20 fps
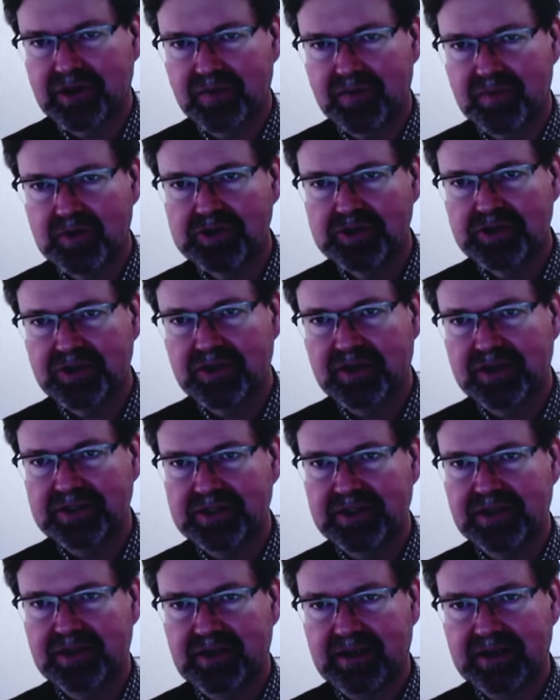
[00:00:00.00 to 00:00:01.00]
commercialize
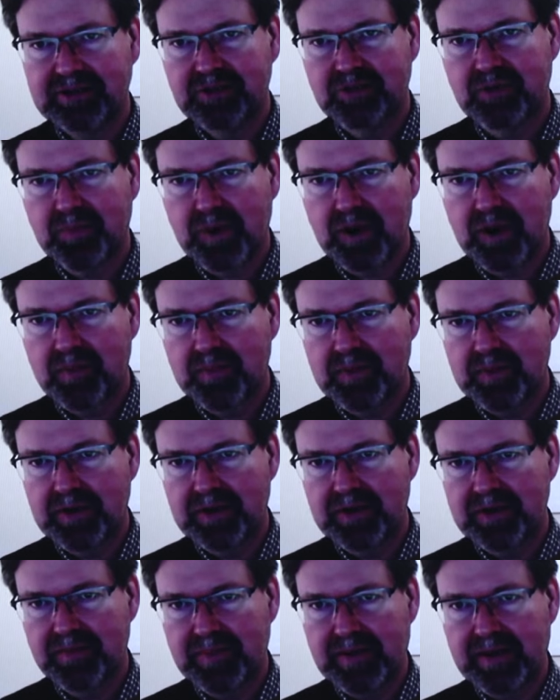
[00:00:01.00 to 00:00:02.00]
the intellectual property
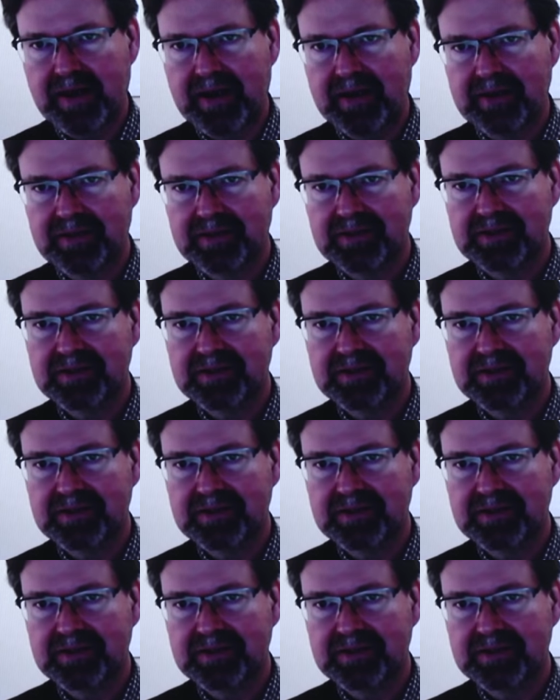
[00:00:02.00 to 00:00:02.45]
in the patent.